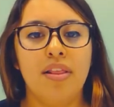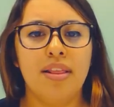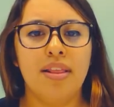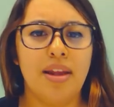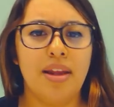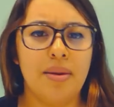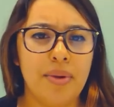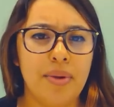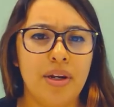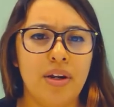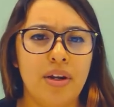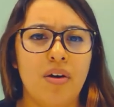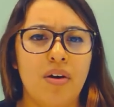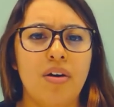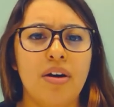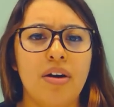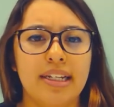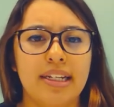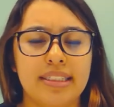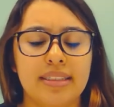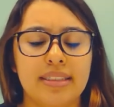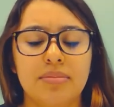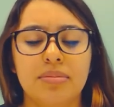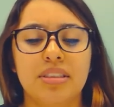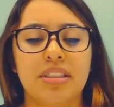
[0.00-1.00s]
let me know. I'll
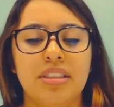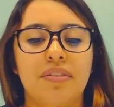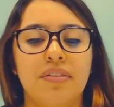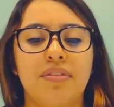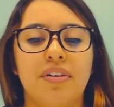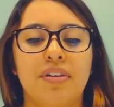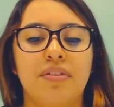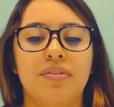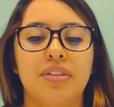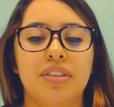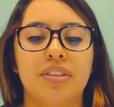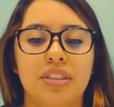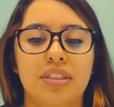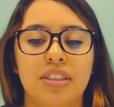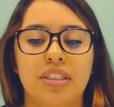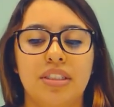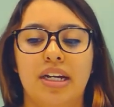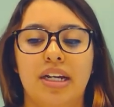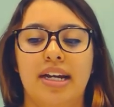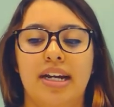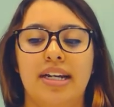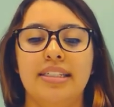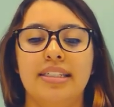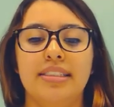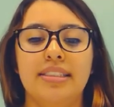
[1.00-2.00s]
get some stuff over to
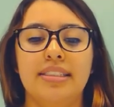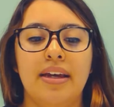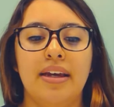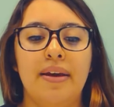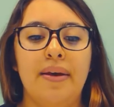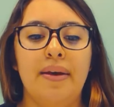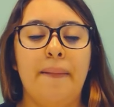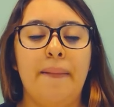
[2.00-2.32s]
you guys.